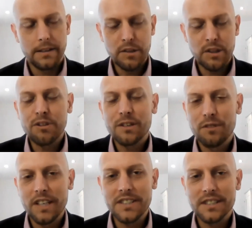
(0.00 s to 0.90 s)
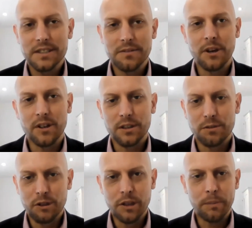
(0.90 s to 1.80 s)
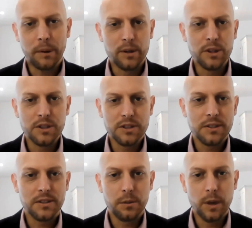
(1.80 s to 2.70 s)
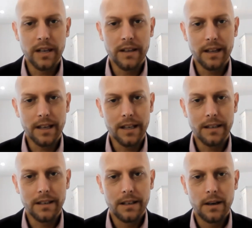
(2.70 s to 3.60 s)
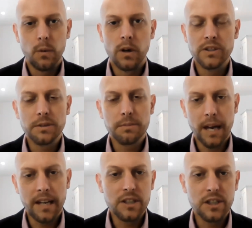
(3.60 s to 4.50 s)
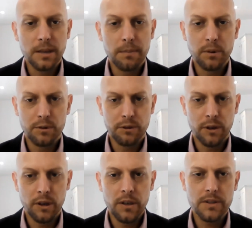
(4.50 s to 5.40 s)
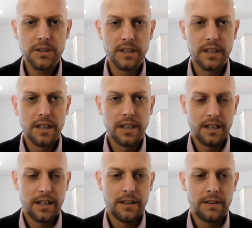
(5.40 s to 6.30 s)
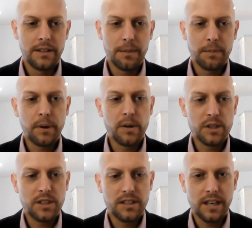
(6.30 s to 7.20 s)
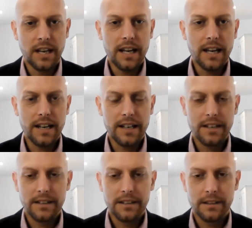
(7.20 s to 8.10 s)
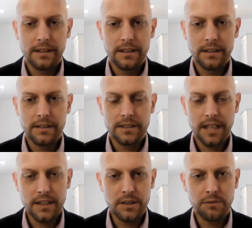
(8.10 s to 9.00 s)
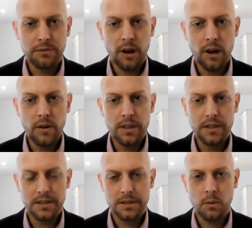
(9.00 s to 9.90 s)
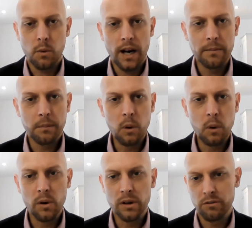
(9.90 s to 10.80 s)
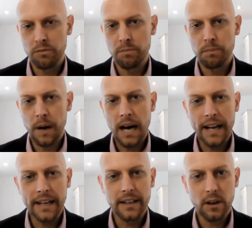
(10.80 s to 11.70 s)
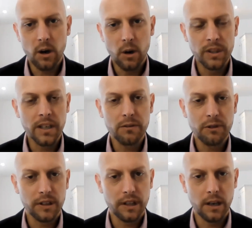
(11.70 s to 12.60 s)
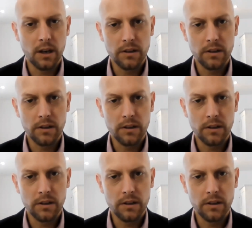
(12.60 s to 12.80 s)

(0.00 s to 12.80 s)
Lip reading: different investors have got different approaches to the way they want to manage their portfolios. The approach that I tend to follow is one more of buying and holding for the long term.